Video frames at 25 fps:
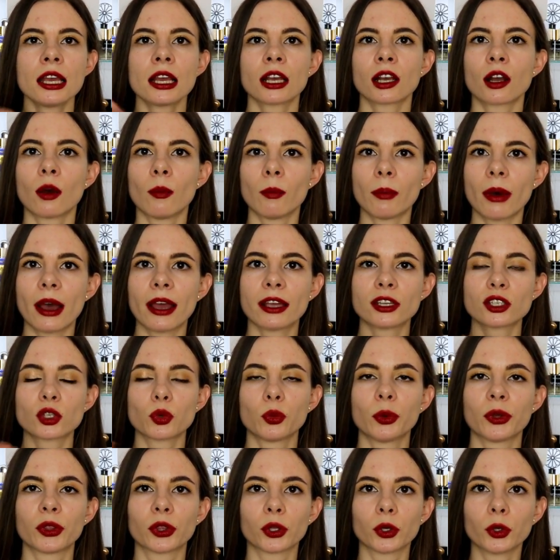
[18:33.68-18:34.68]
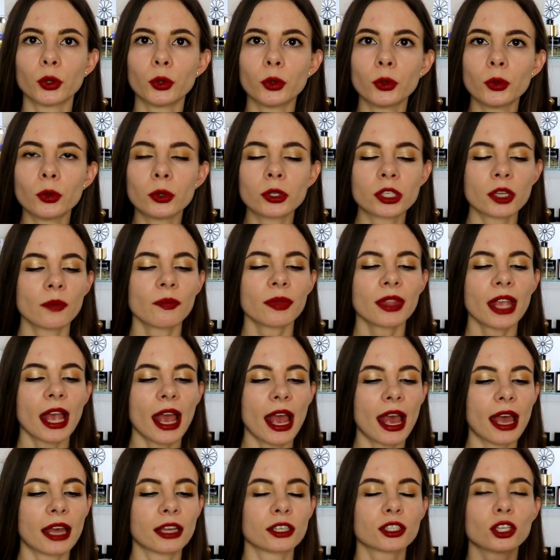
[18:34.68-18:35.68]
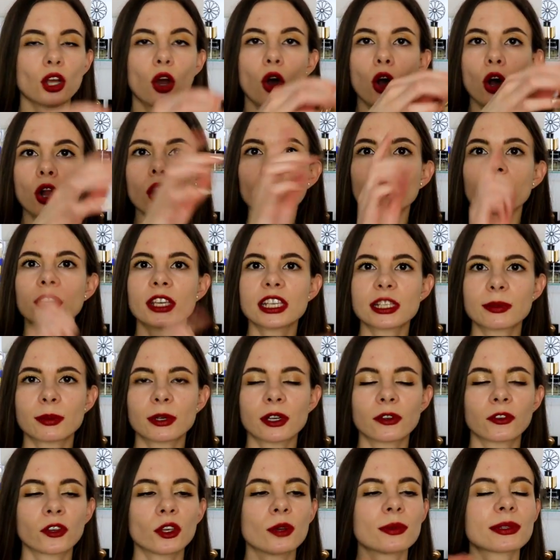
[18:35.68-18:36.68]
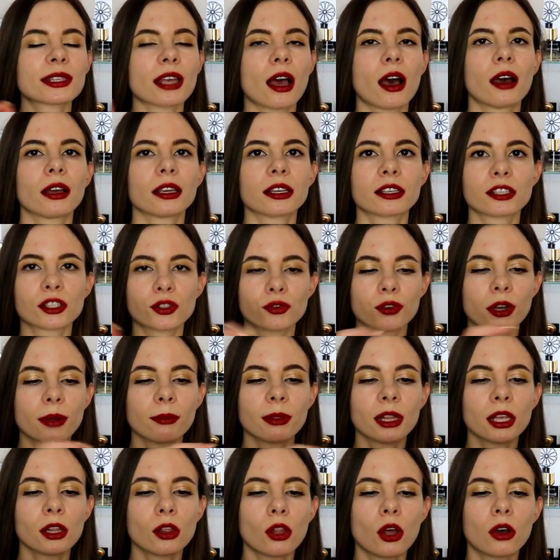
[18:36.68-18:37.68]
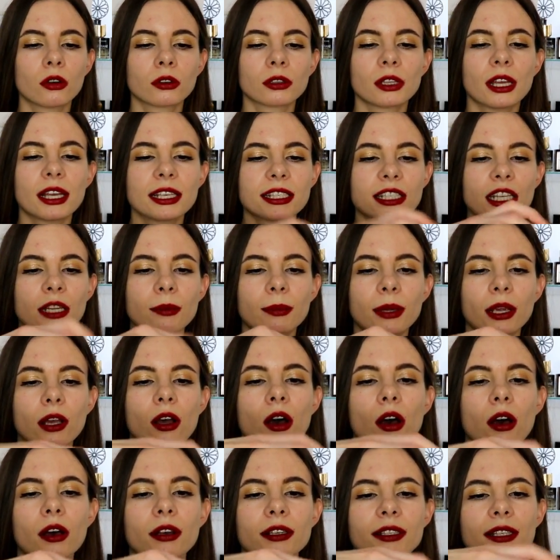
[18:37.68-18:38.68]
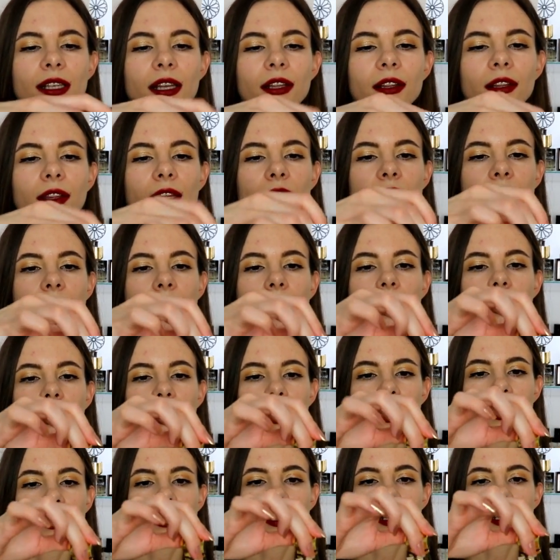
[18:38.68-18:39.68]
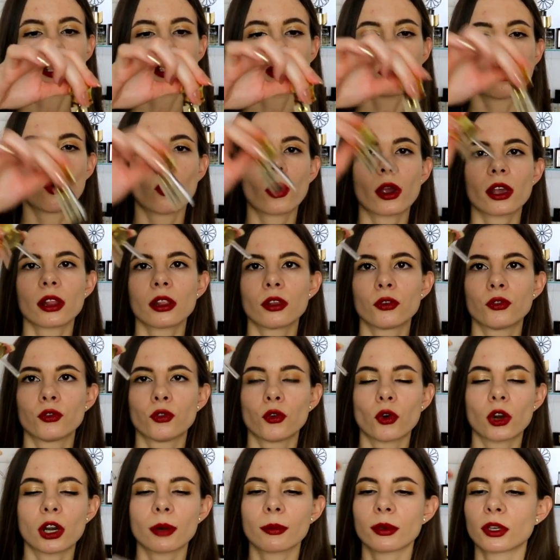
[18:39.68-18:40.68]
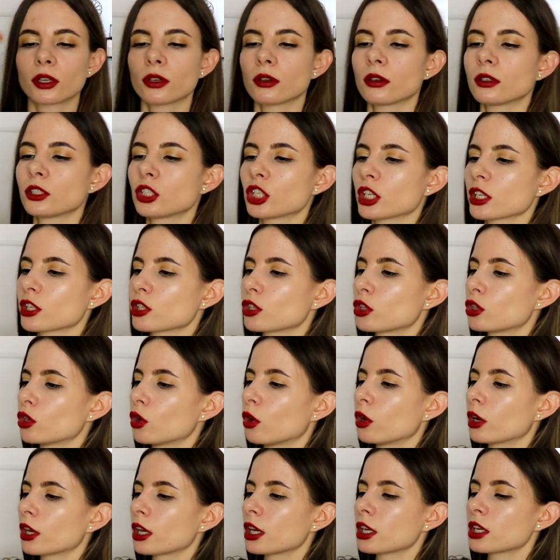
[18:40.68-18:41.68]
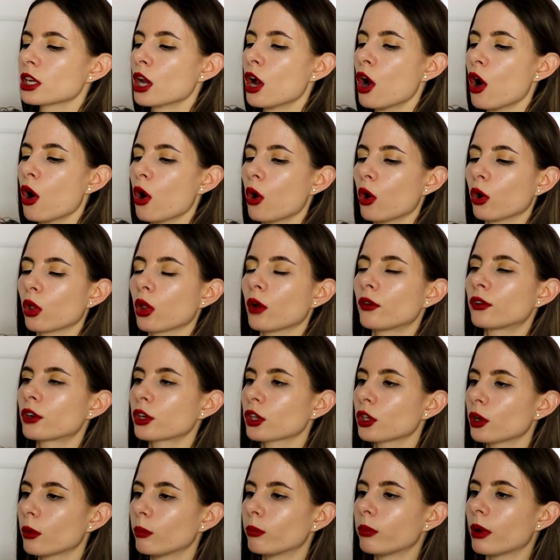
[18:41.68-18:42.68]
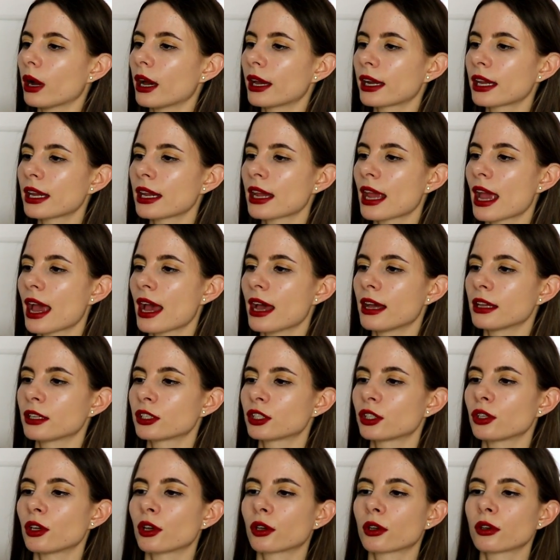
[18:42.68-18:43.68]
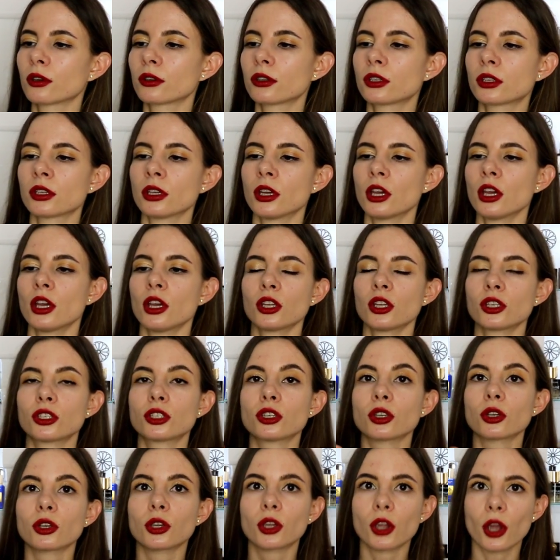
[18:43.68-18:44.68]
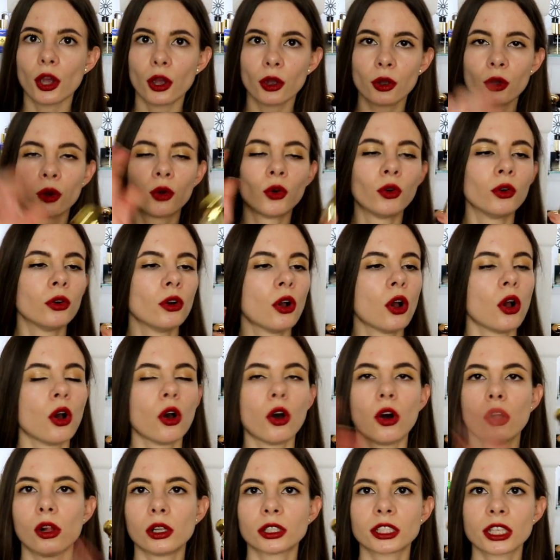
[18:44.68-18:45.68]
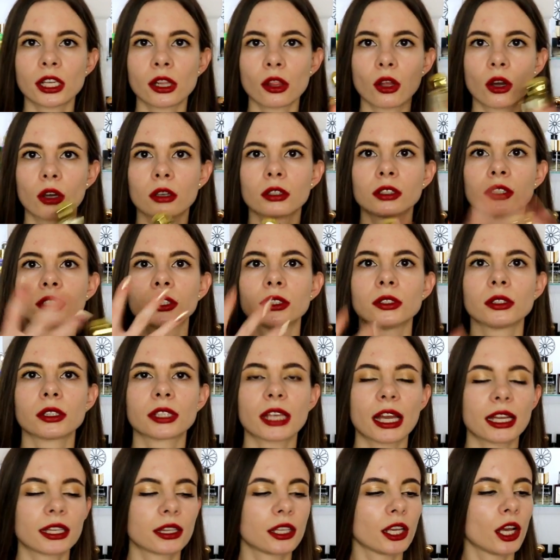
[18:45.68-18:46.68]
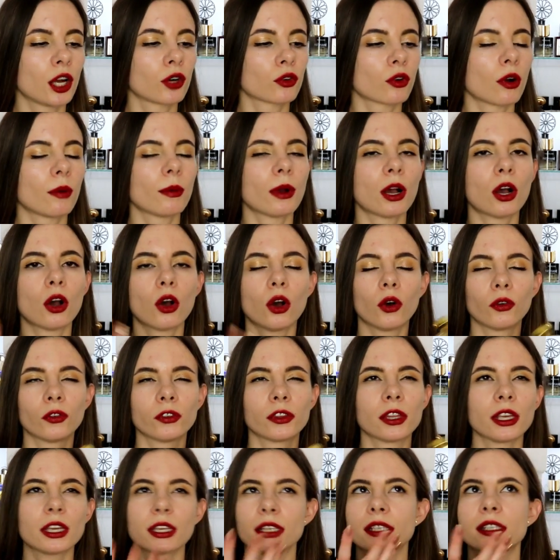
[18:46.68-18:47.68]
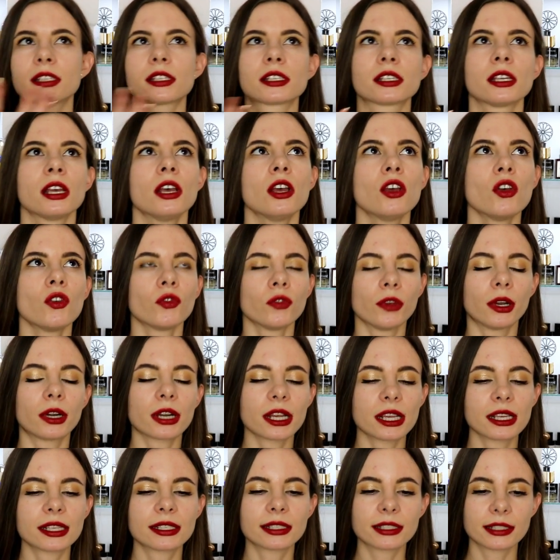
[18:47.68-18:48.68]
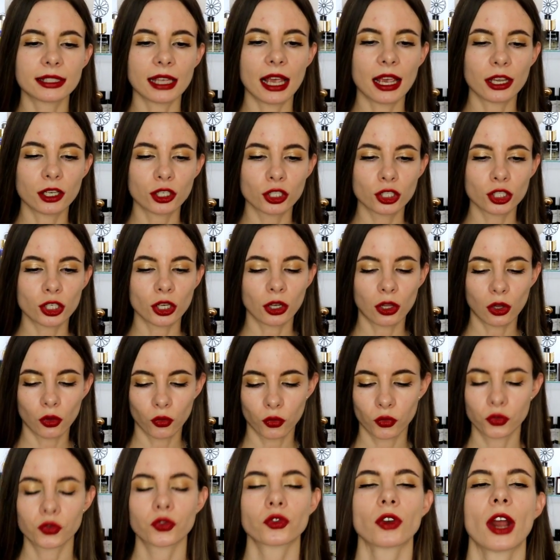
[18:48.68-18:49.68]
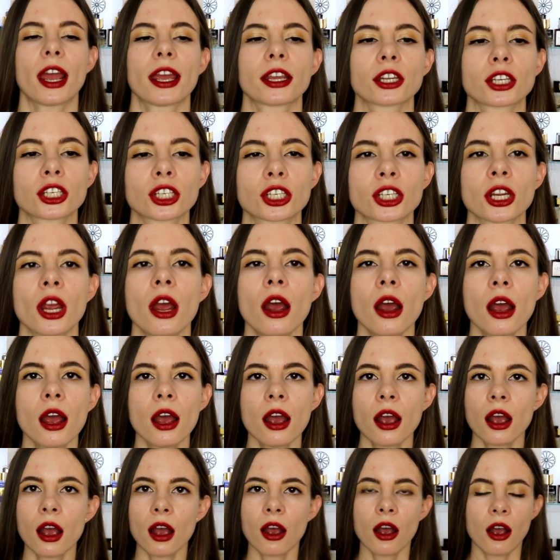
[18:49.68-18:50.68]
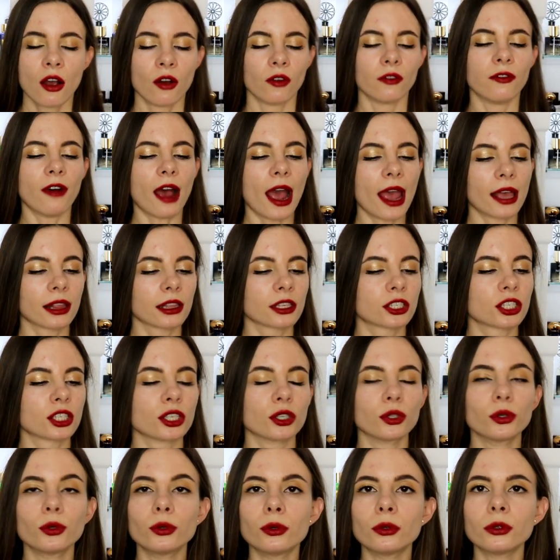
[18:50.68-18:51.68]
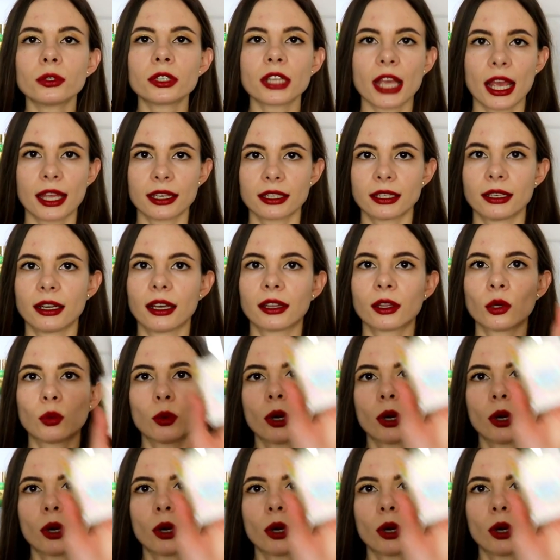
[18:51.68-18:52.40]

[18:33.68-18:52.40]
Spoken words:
combined with oud, and all of his perfumes are extremely long-lasting because they are in this oily form. You just dot it all over your body and you're good to go all day long. You'll get the aroma of this very essential, fresh, violety oud. And another